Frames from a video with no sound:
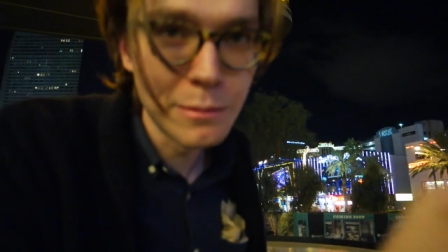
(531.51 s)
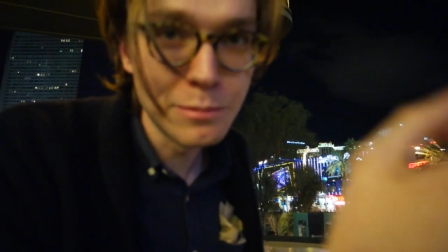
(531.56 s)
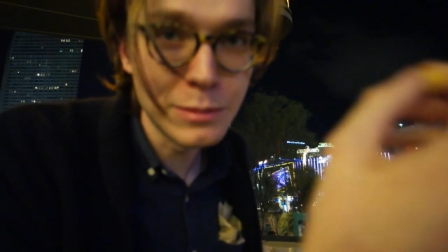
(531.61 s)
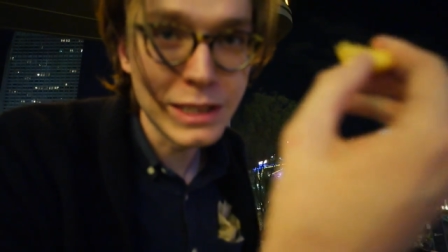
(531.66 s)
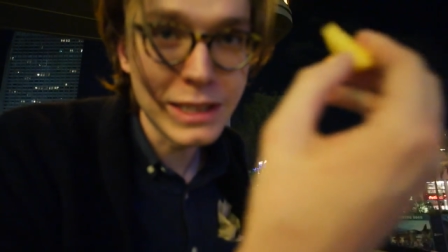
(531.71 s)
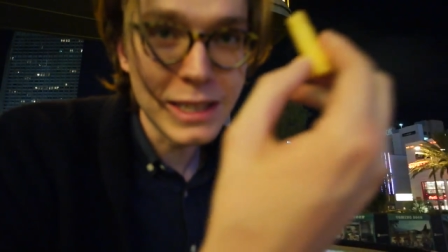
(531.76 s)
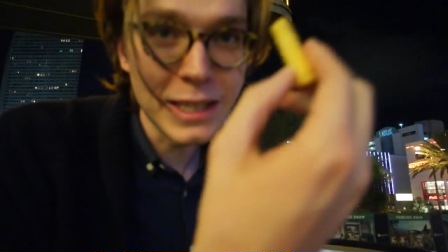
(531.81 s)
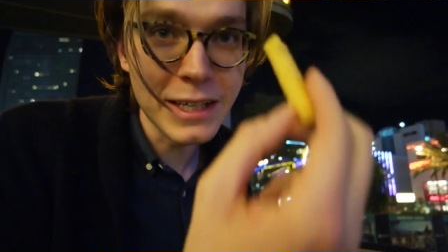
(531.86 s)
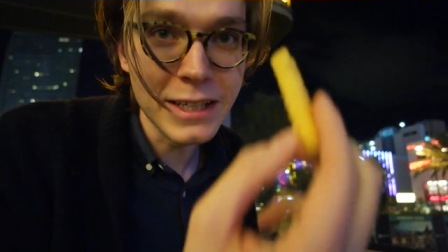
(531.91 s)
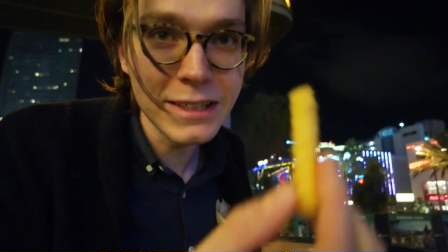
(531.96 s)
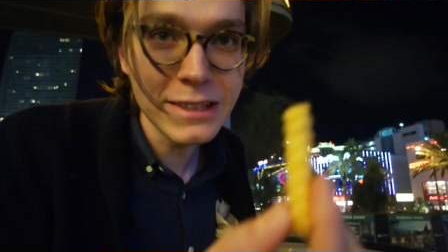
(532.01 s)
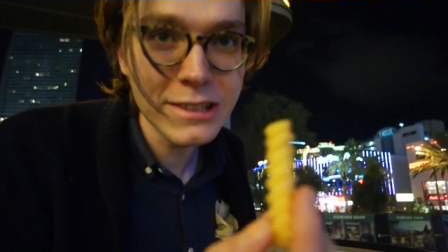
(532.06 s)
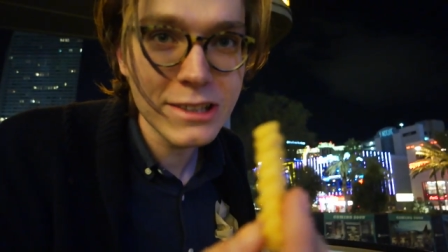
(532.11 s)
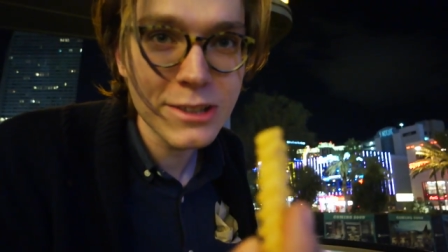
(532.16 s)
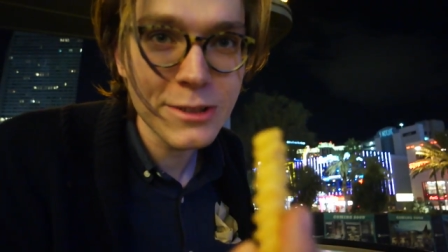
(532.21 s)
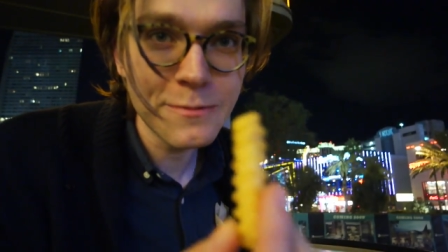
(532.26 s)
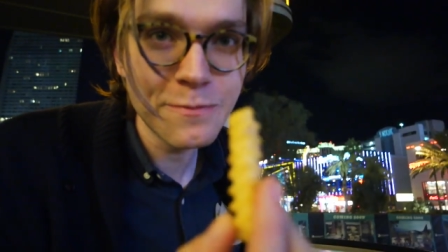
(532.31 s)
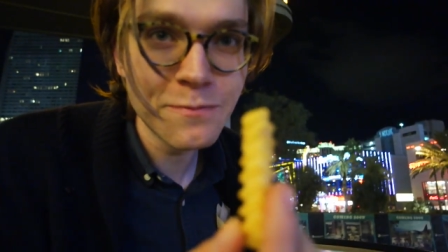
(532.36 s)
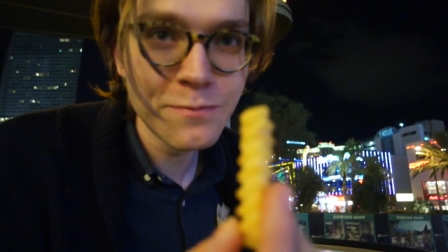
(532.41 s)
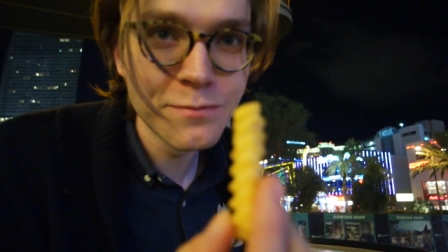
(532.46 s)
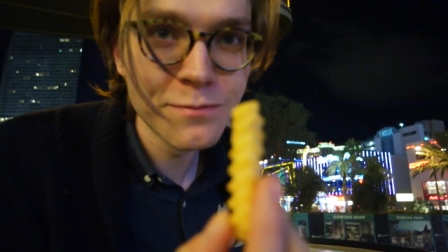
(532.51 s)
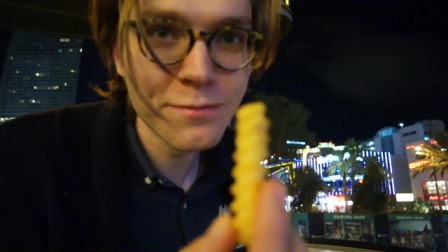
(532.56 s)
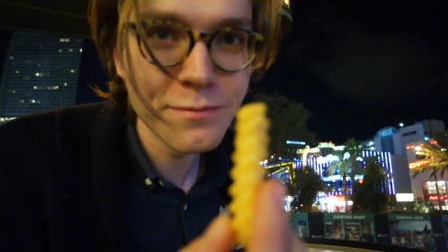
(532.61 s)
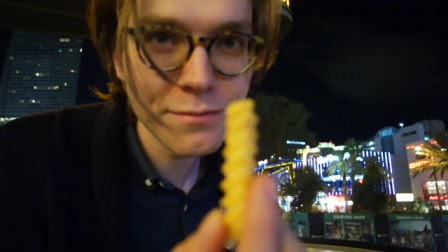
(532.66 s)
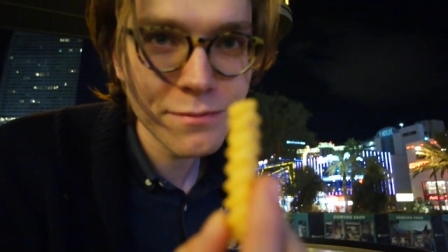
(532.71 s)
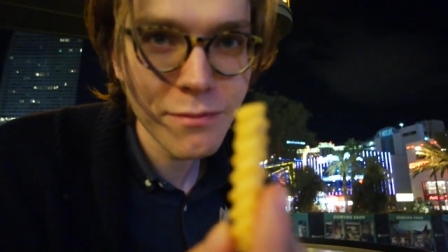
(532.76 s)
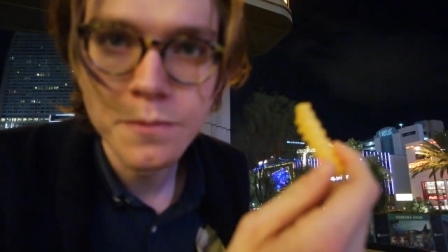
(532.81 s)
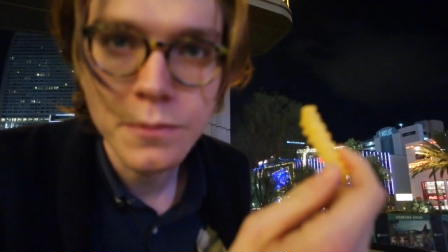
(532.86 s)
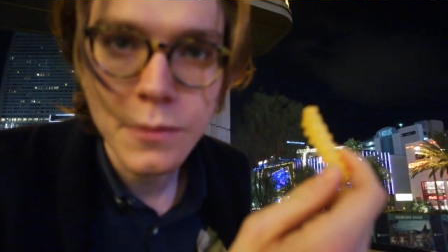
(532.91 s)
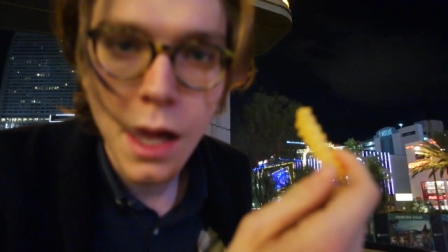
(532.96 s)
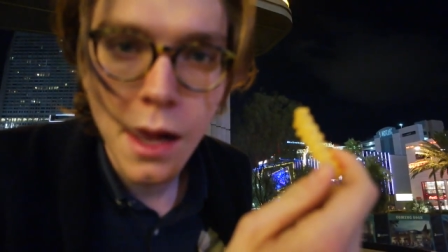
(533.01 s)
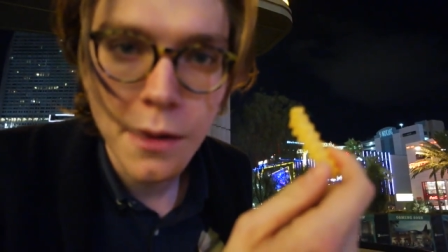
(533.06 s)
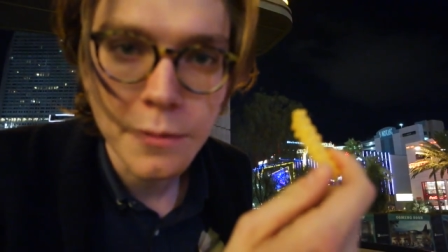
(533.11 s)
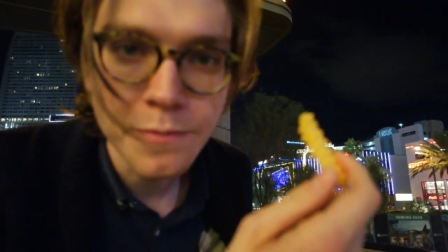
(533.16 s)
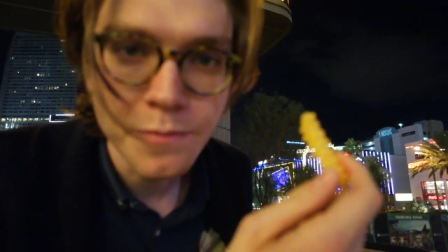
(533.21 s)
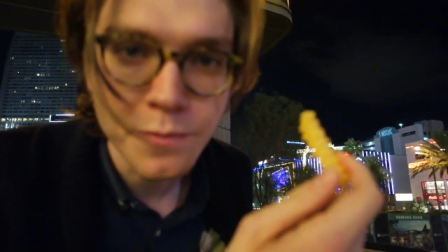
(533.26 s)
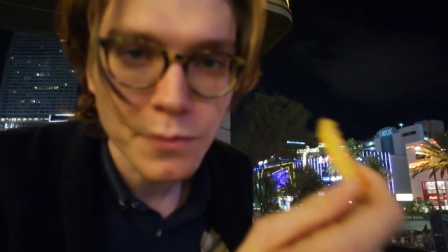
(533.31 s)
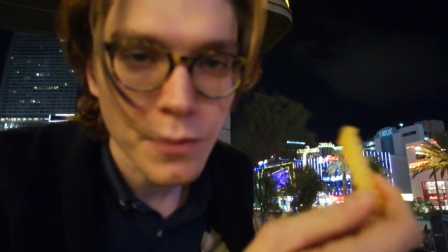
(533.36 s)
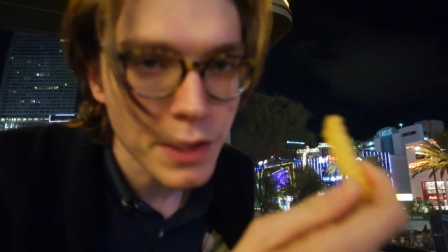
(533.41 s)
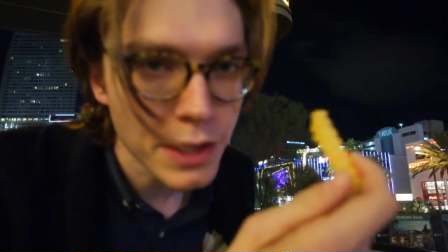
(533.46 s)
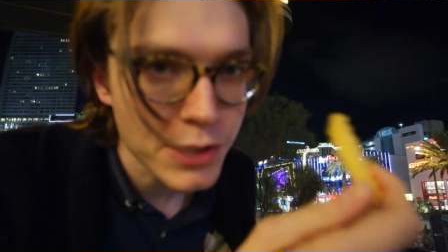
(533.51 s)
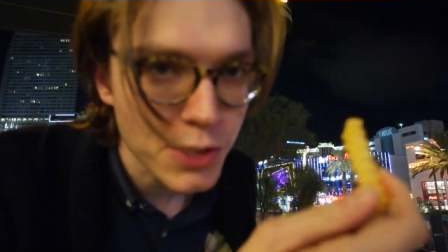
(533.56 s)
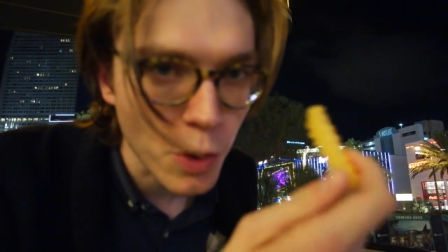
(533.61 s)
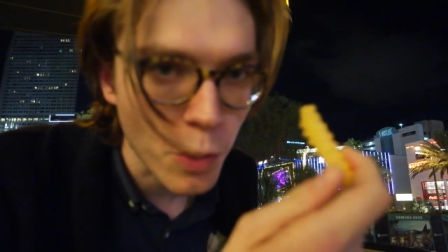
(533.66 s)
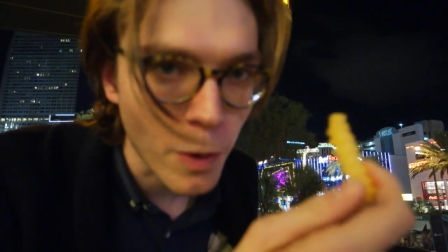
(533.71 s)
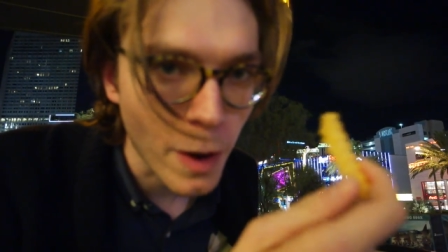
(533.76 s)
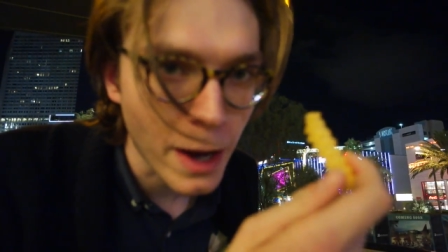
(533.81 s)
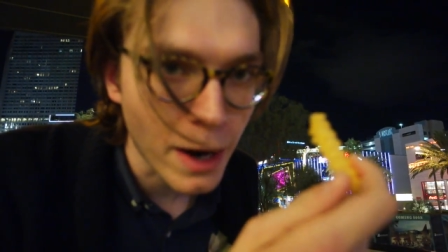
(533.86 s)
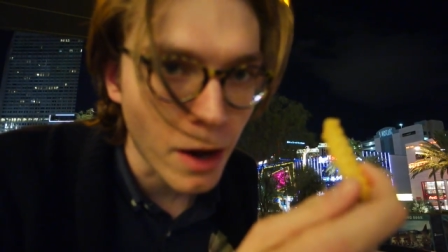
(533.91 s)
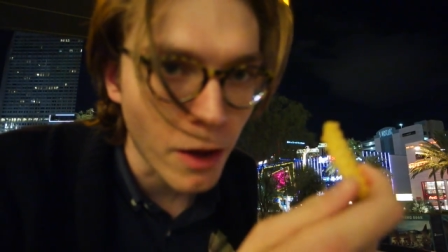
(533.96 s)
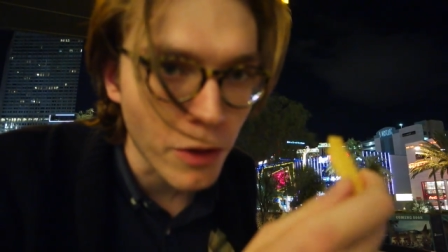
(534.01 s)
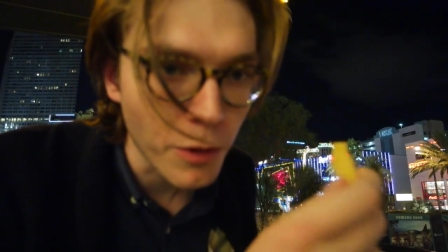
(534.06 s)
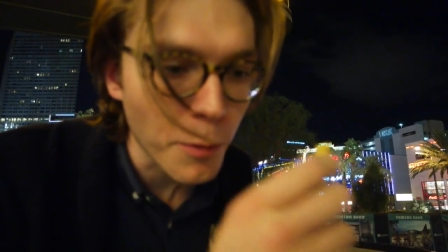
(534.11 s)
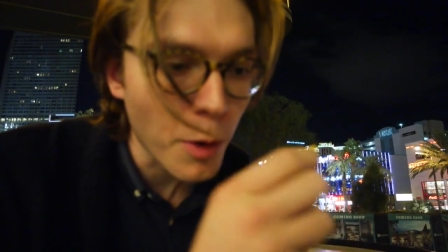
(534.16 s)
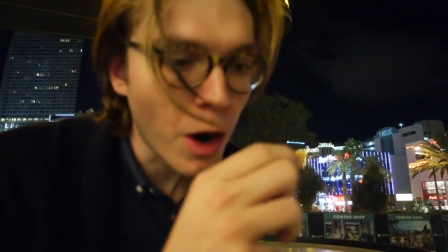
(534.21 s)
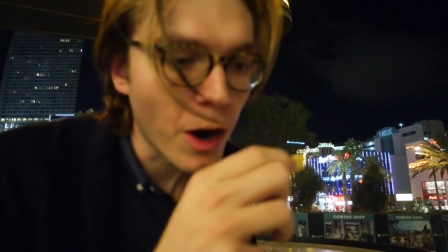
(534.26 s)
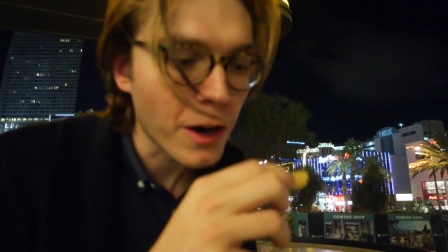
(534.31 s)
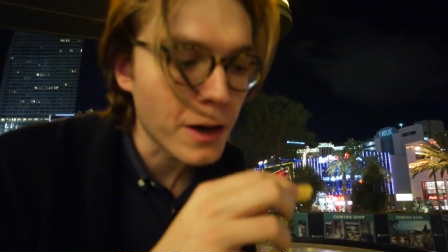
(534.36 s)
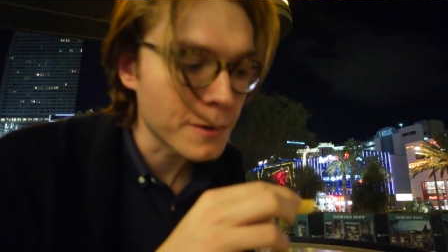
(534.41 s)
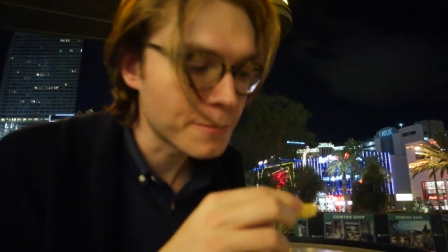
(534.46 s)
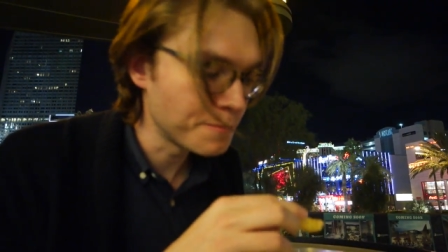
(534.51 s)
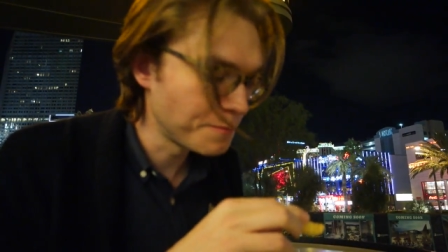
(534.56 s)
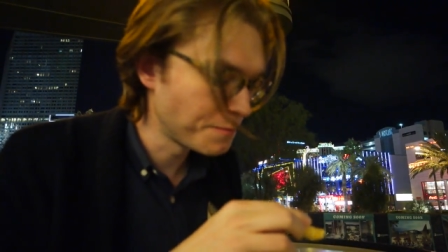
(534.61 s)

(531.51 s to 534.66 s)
but these these are right on the mark.